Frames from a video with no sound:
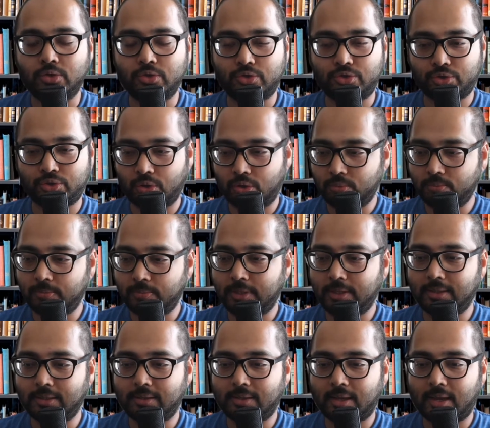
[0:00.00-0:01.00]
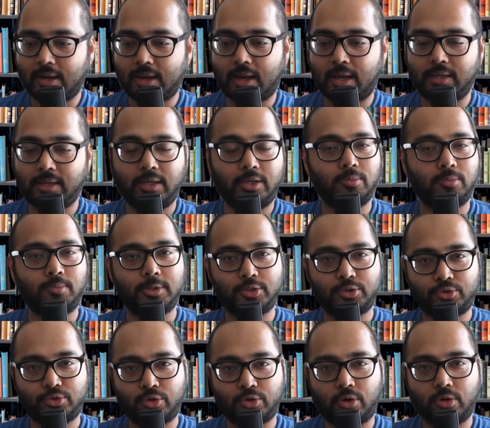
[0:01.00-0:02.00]
showed me that I need to be
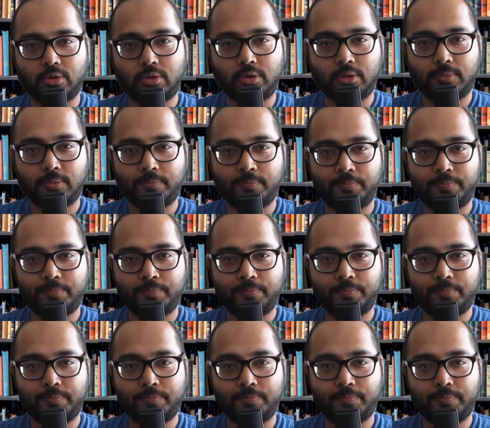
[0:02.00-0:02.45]
stronger.